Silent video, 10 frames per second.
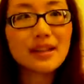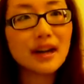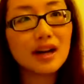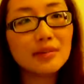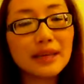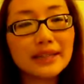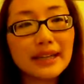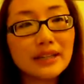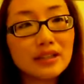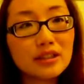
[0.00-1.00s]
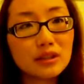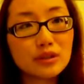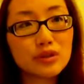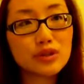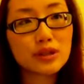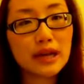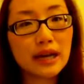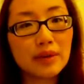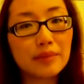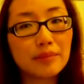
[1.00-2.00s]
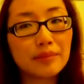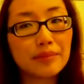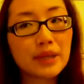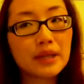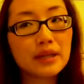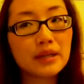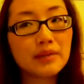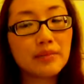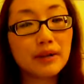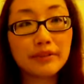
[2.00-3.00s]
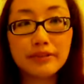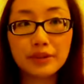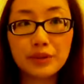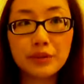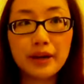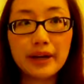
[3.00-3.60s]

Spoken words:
And that concludes my review,